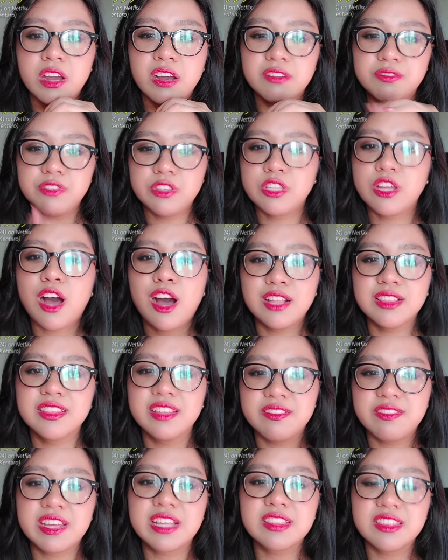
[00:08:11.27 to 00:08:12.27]
of not
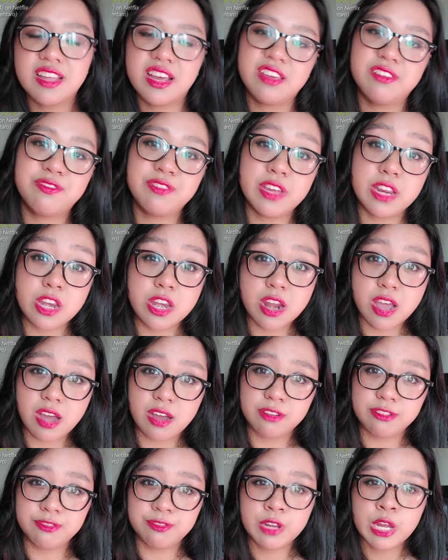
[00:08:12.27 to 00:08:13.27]
living life
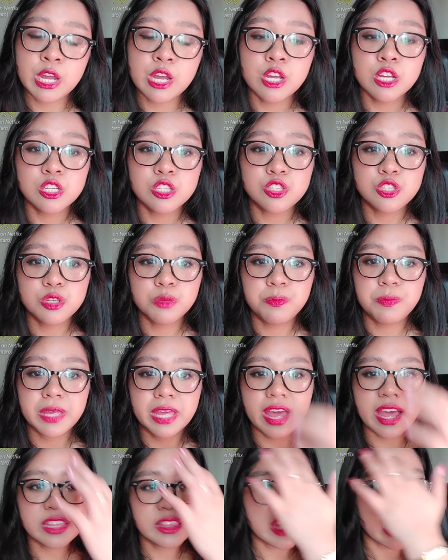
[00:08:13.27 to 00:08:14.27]
enough to
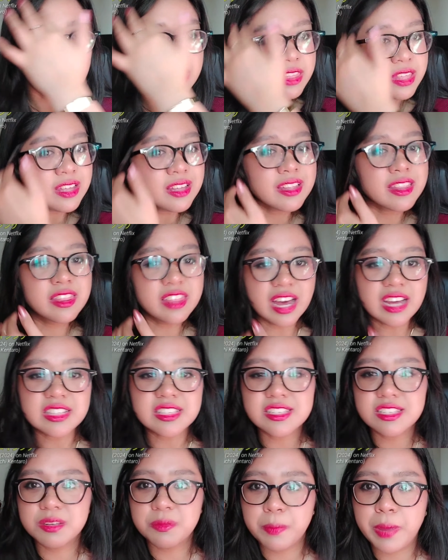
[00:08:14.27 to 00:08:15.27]
be and I think
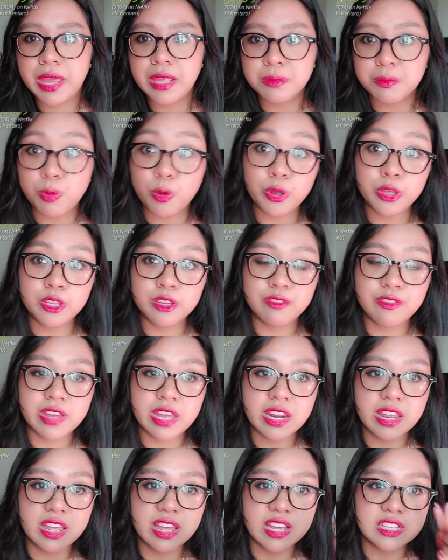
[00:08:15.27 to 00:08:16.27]
that's the main point of
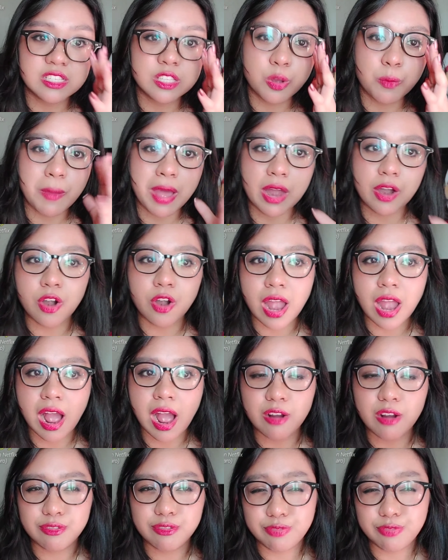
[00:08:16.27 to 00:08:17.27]
it is no matter
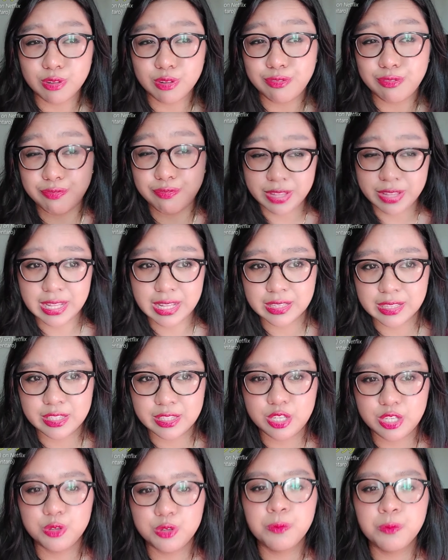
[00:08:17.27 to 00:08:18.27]
how
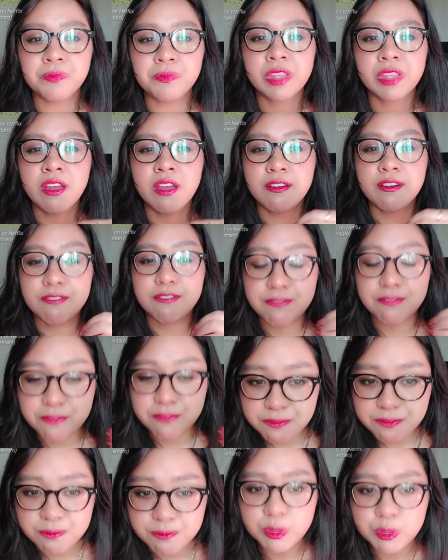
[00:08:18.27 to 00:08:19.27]
fulfilled you
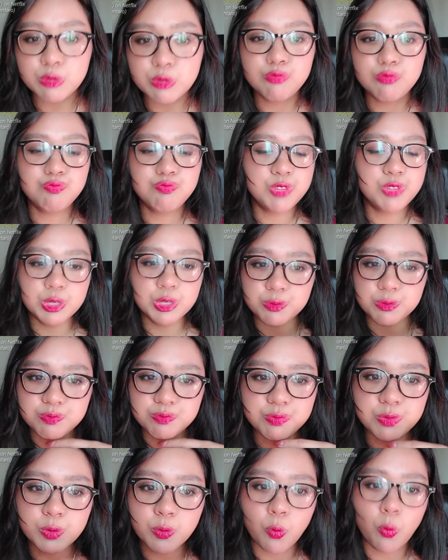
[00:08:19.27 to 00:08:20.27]
you
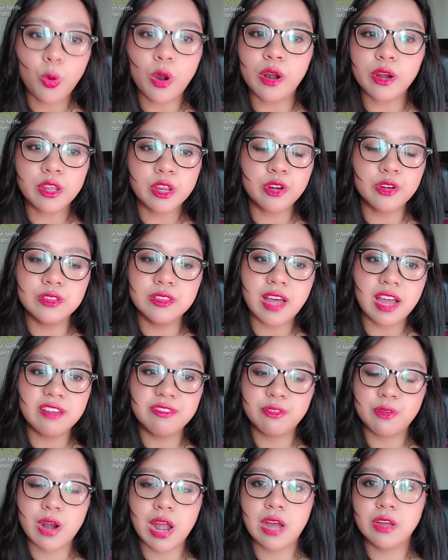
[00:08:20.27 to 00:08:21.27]
you work your
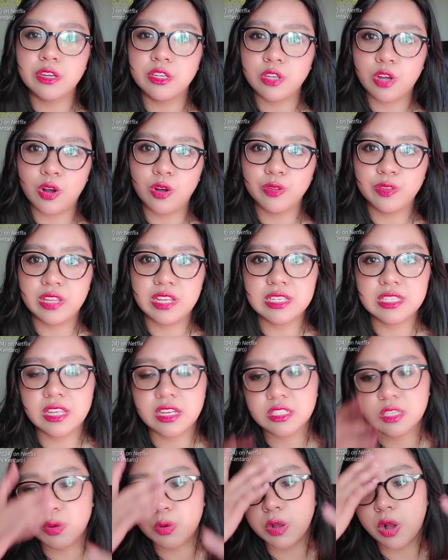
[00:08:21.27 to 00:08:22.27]
life around and all these
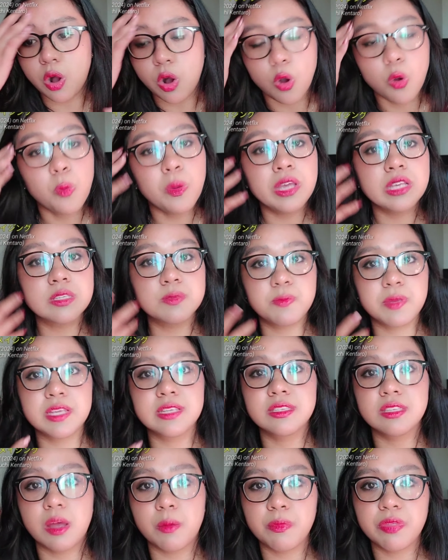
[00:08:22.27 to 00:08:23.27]
things there will always
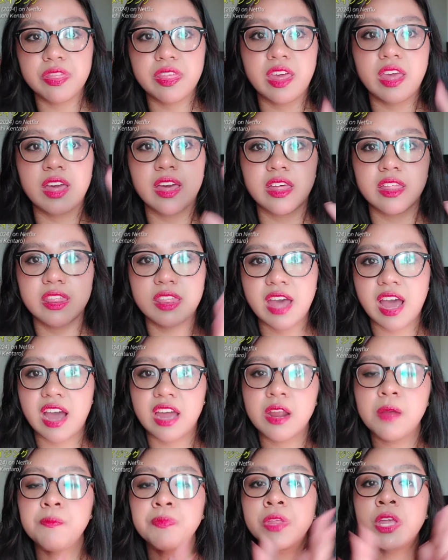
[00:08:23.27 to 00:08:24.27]
be something
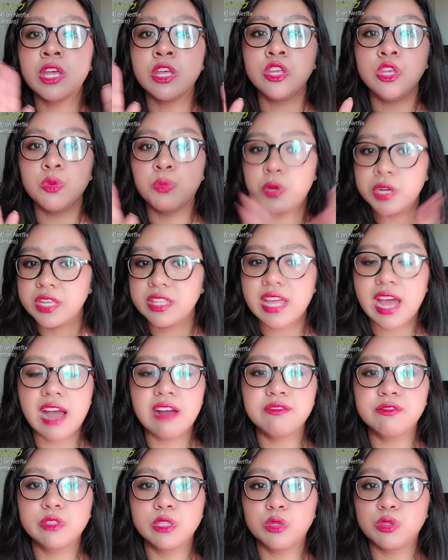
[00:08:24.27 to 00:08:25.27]
that you wouldn't
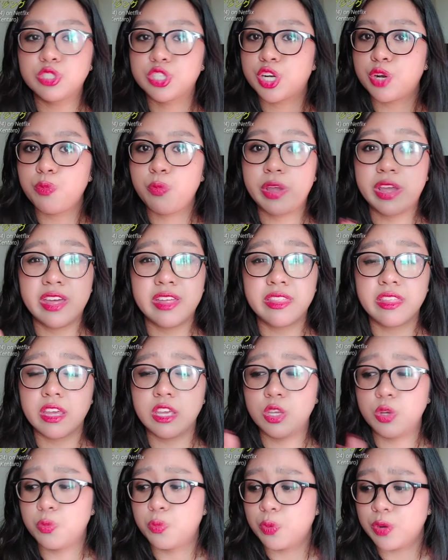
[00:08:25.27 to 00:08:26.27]
have closure with
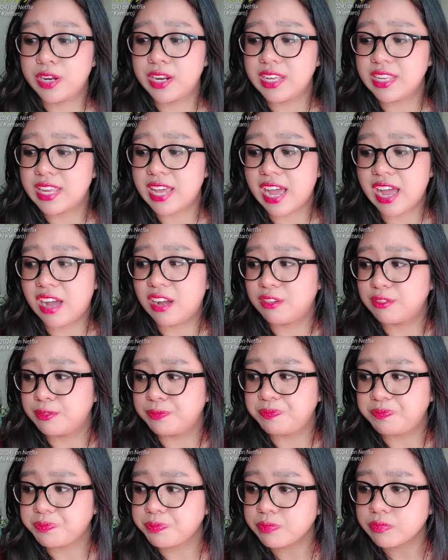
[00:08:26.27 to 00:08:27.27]
you wouldn't have